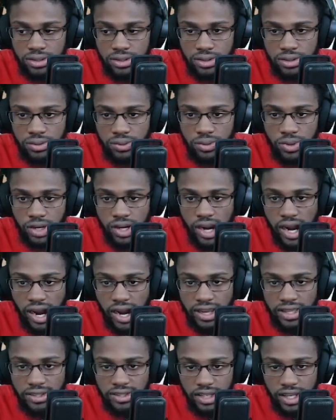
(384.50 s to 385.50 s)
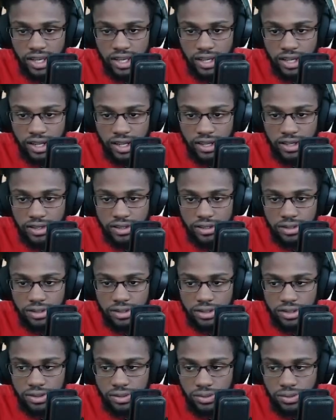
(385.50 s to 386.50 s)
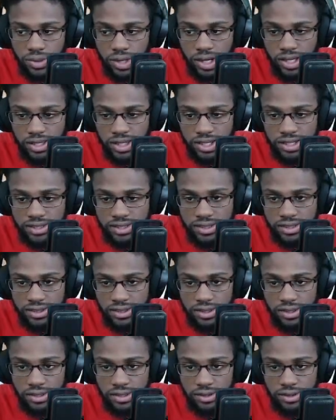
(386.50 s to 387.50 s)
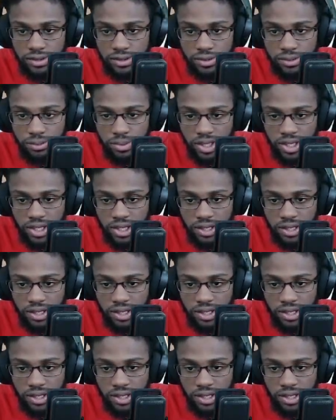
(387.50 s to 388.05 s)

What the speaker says: where I land at, where I like to begin